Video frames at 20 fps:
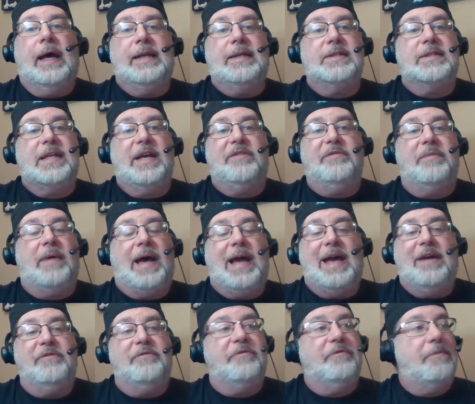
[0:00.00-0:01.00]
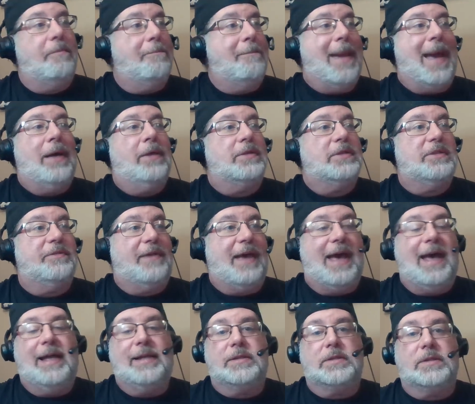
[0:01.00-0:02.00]
I have mountains of
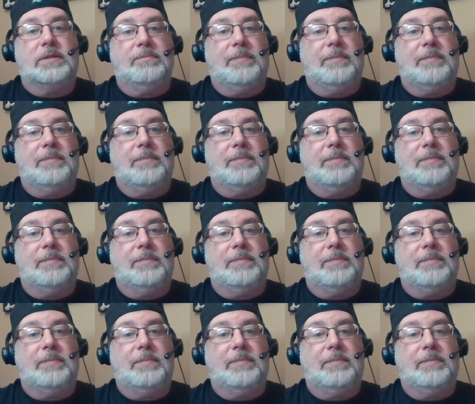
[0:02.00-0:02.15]
hats.